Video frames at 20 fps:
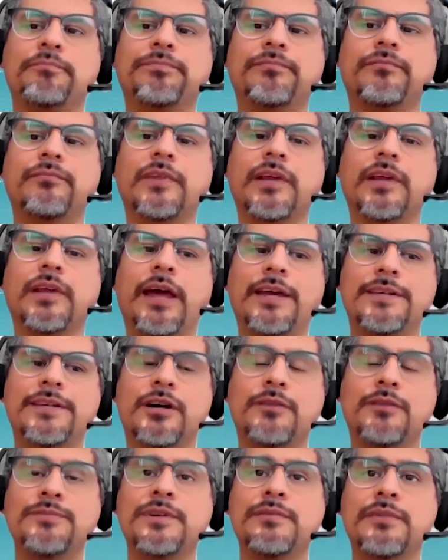has
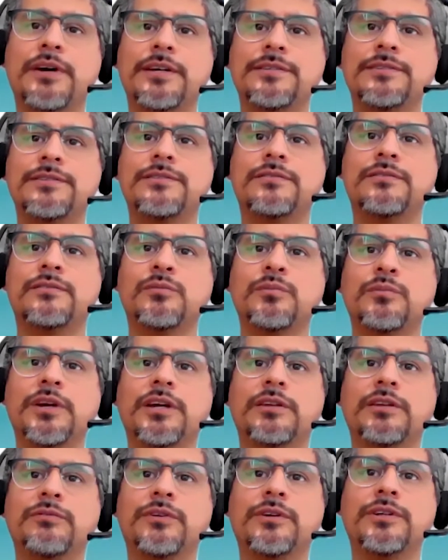optimized to make
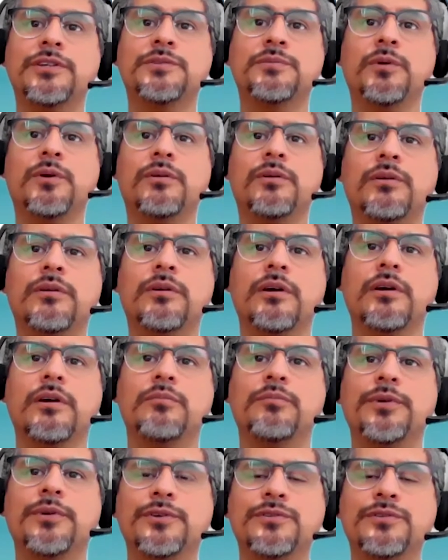it very small.
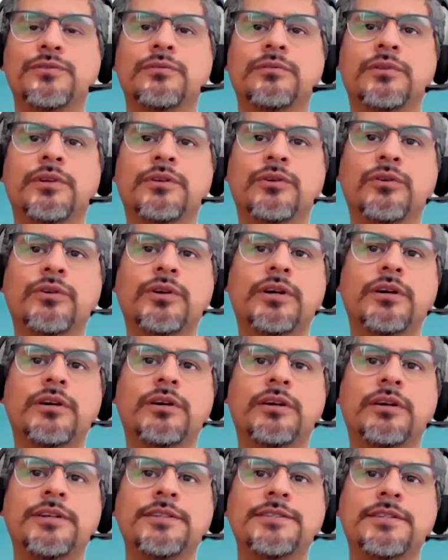Because the Docker
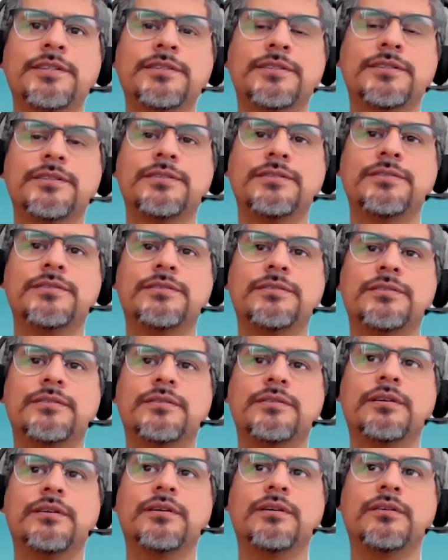instances
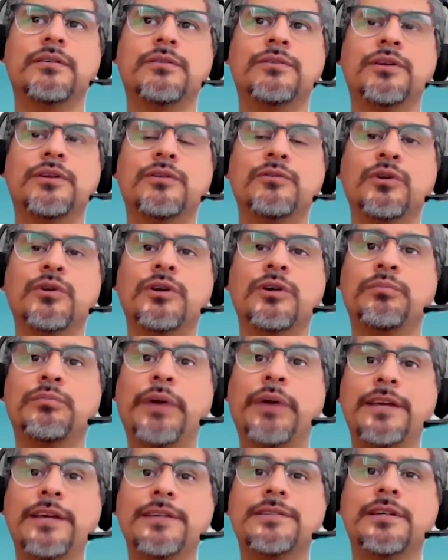or the Docker
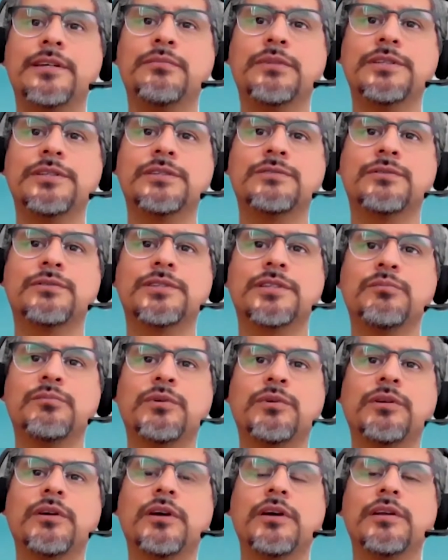base images, for
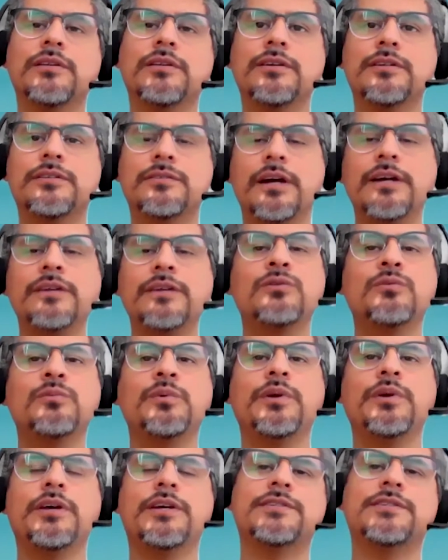example, they try to
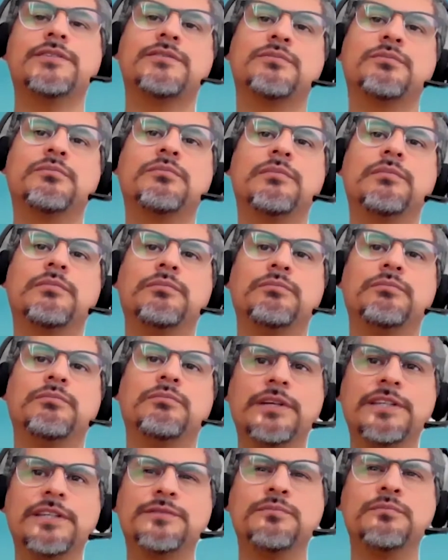be as
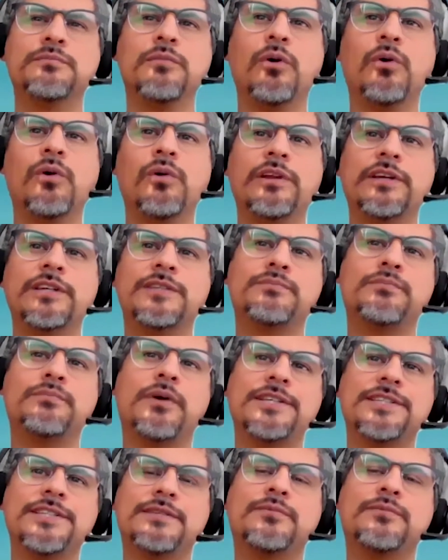small as
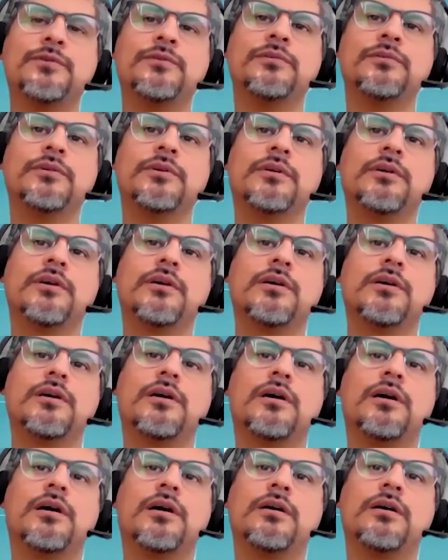possible,
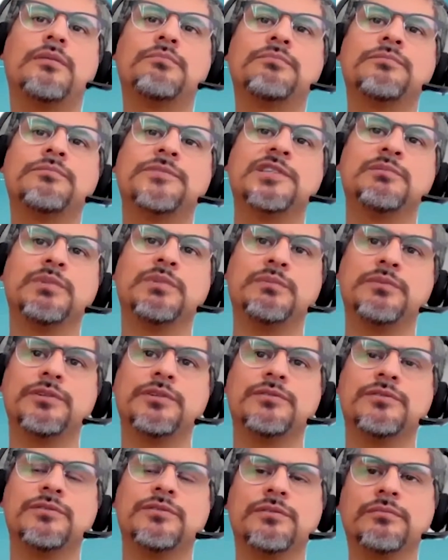simply
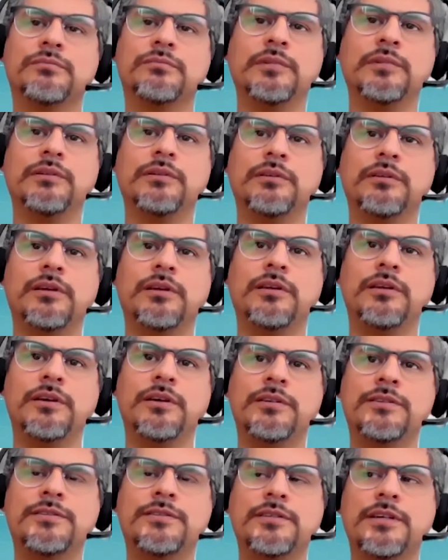because
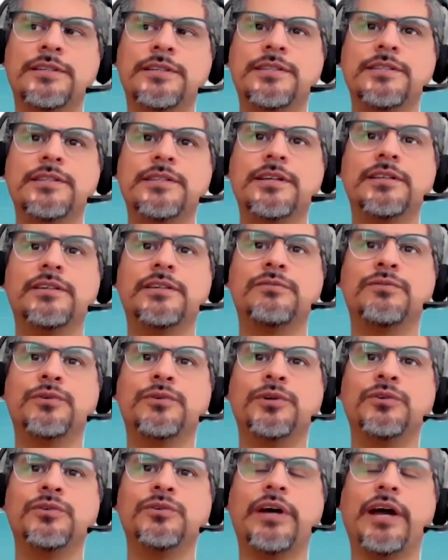it's intended for
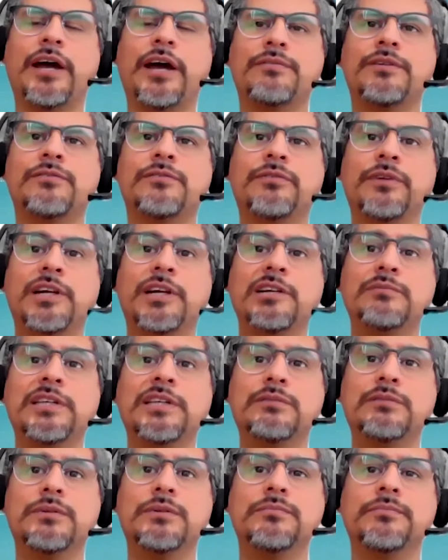you to have the very
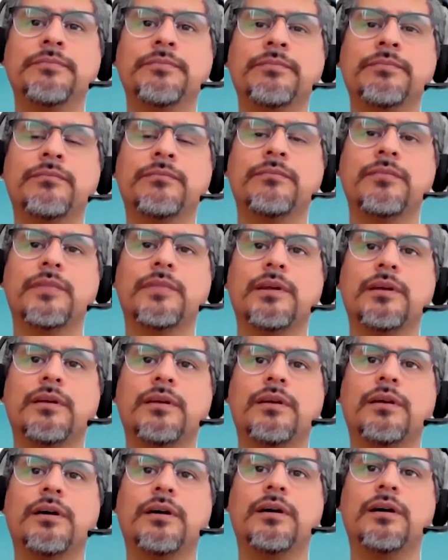minimum.
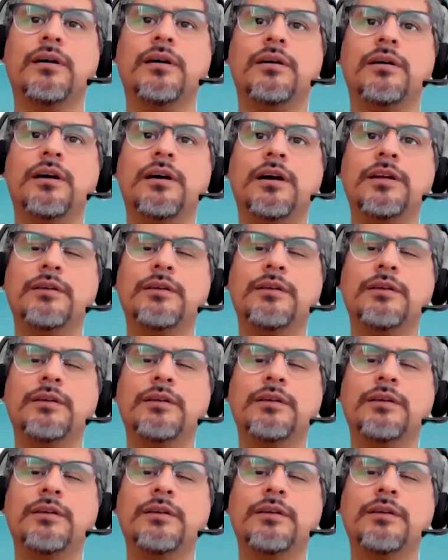And I'm